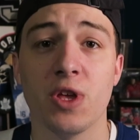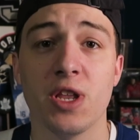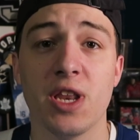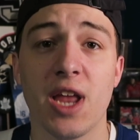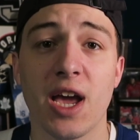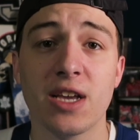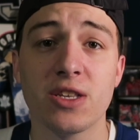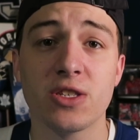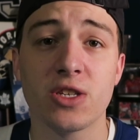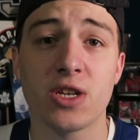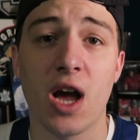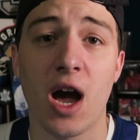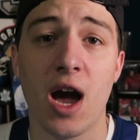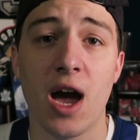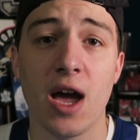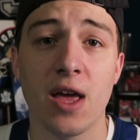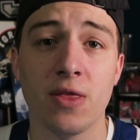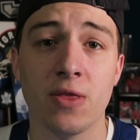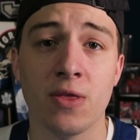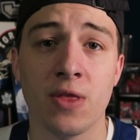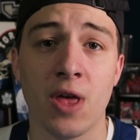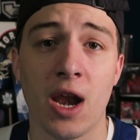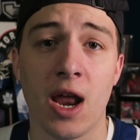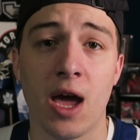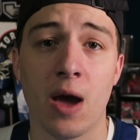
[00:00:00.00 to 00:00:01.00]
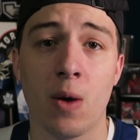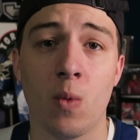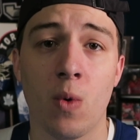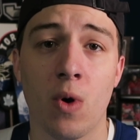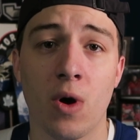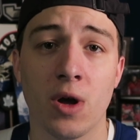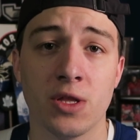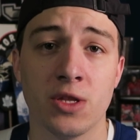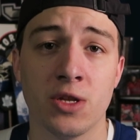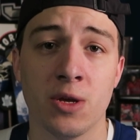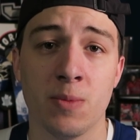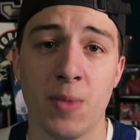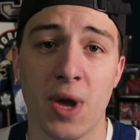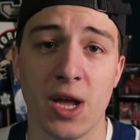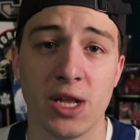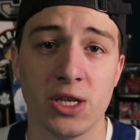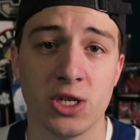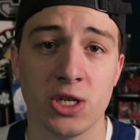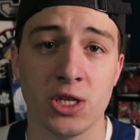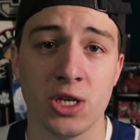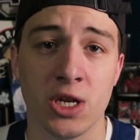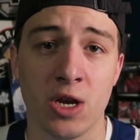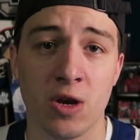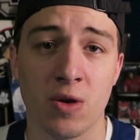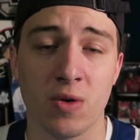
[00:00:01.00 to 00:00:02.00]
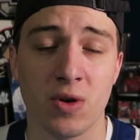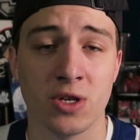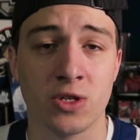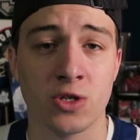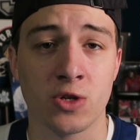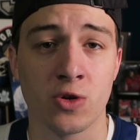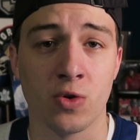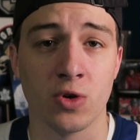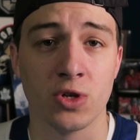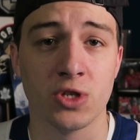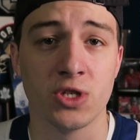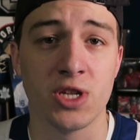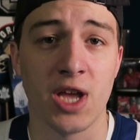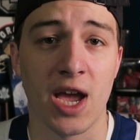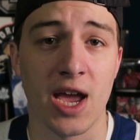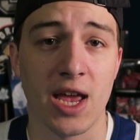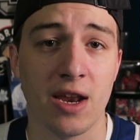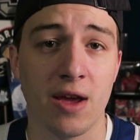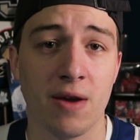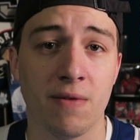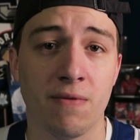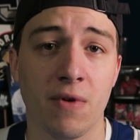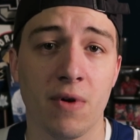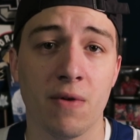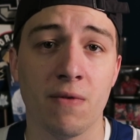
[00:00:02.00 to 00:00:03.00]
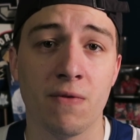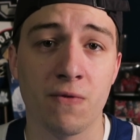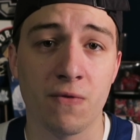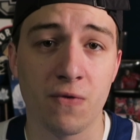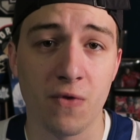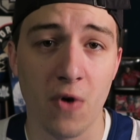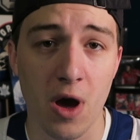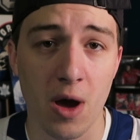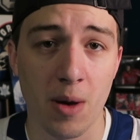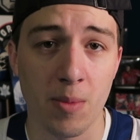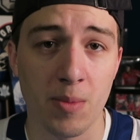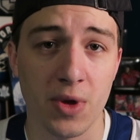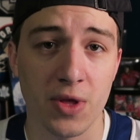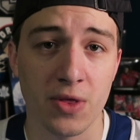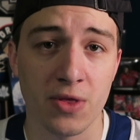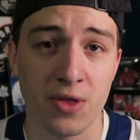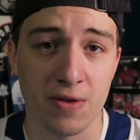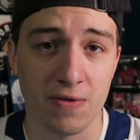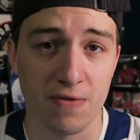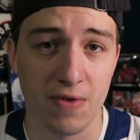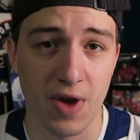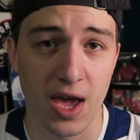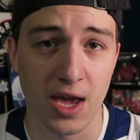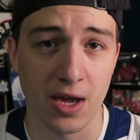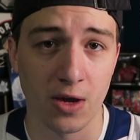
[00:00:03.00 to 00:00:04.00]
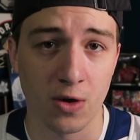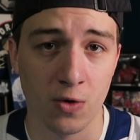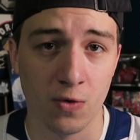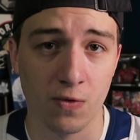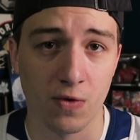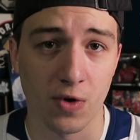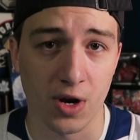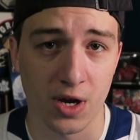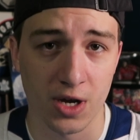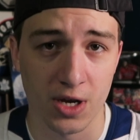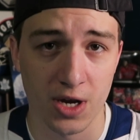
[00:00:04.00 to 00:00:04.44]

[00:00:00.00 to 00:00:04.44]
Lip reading: the next guy that I want to mention here is Chris Tanev from the Vancouver